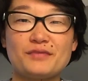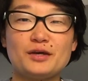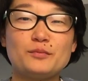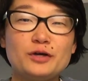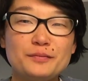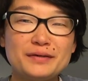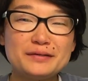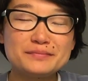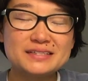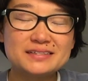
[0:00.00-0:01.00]
Good morning,
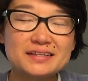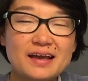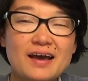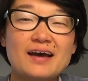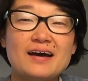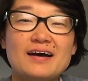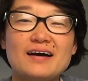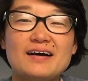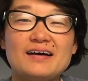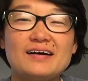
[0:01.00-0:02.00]
peeps.
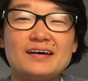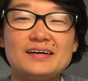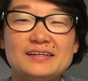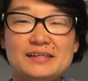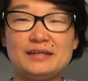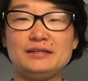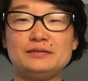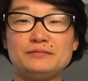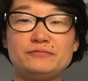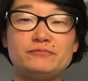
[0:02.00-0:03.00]
I
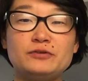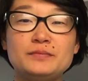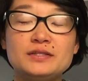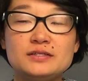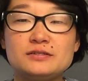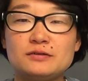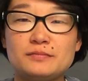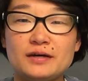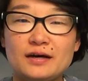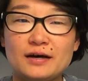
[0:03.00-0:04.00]
am filming this
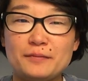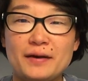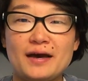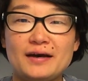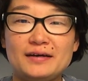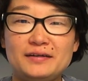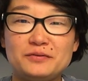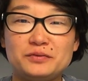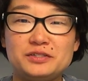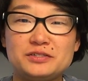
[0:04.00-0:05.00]
on my
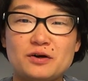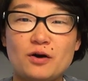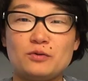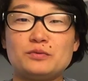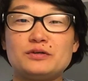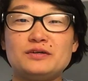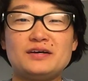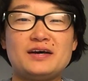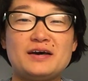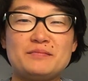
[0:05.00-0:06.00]
iPad, which is
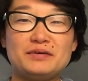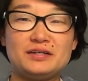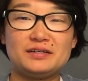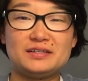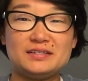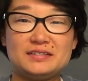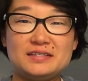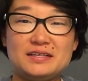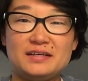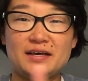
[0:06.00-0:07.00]
awkward because
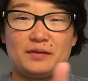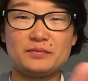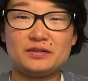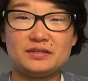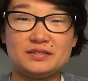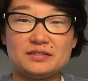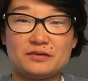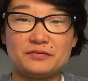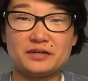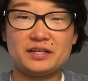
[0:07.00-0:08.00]
the camera is
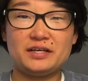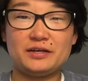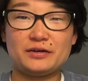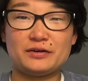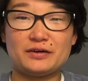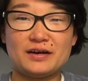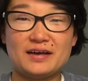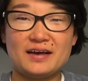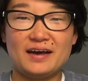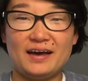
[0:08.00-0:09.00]
over here
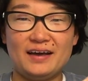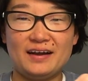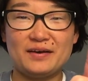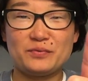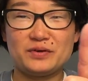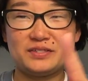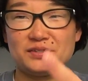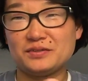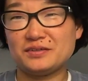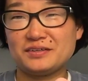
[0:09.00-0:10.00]
and I want to
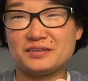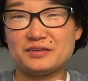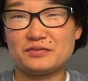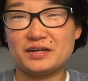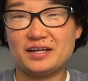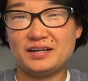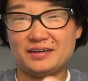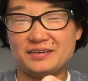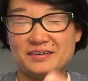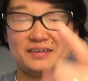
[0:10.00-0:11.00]
look over
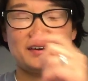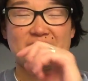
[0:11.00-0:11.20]
here,